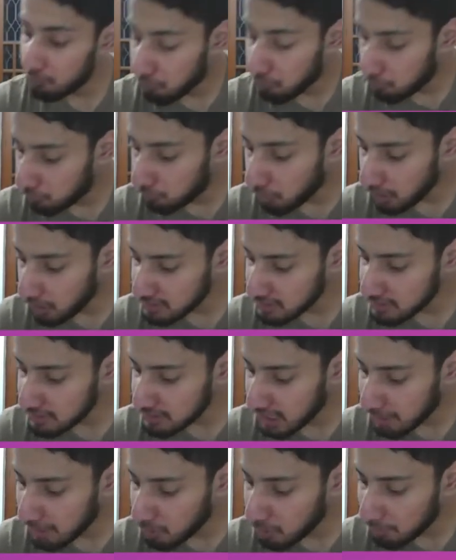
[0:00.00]
what is the
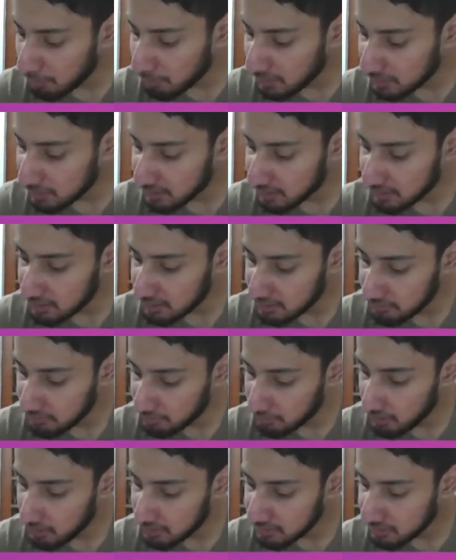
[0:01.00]
time complexity?
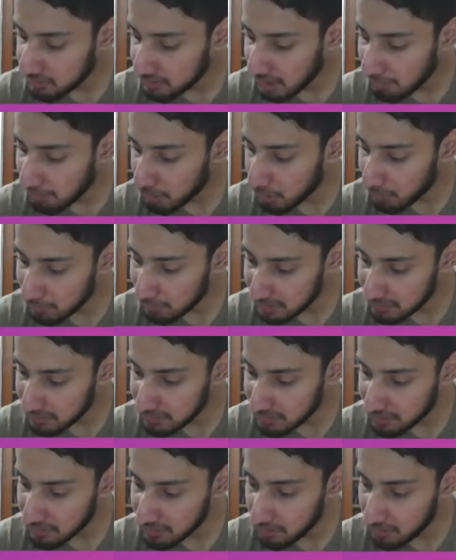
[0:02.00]
What is the time
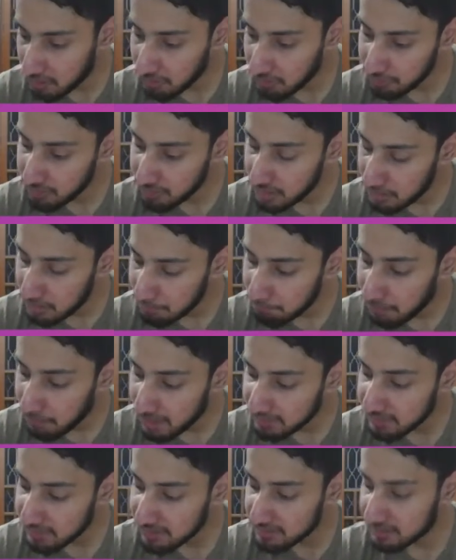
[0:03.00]
complexity of
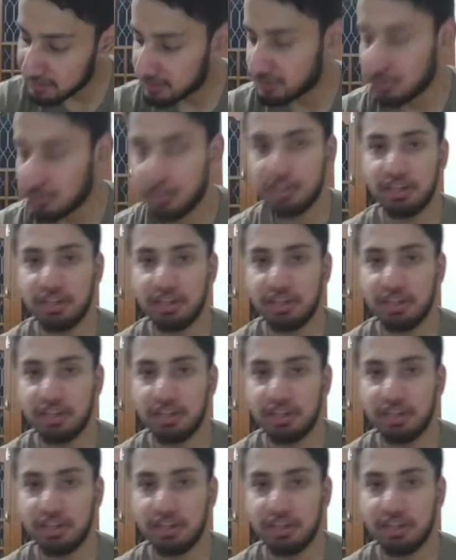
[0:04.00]
binary search?